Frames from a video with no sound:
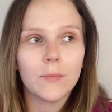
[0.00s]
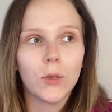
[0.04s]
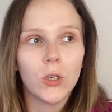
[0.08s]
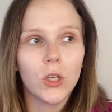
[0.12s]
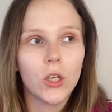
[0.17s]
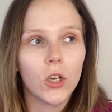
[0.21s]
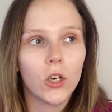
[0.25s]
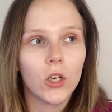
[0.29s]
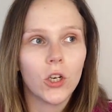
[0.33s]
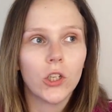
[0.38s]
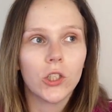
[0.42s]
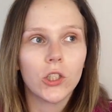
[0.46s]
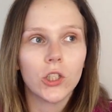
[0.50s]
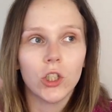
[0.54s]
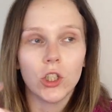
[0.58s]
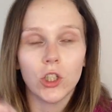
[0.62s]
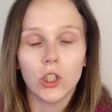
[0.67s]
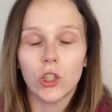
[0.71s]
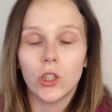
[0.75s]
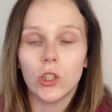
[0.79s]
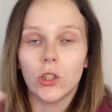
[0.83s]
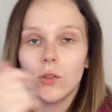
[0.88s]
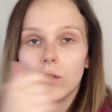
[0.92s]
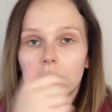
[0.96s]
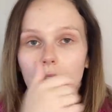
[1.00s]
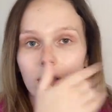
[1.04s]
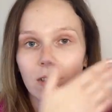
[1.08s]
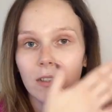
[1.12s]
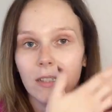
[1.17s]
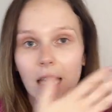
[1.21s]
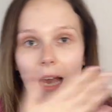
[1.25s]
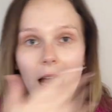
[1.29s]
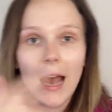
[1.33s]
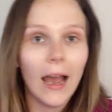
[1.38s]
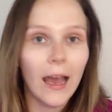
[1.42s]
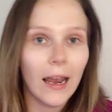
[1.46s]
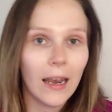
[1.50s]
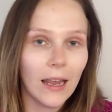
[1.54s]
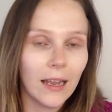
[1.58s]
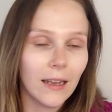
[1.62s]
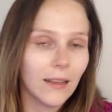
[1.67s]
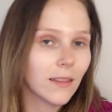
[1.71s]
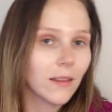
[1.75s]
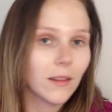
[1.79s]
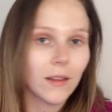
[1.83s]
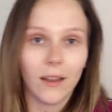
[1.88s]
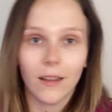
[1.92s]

but you can also just use it to highlight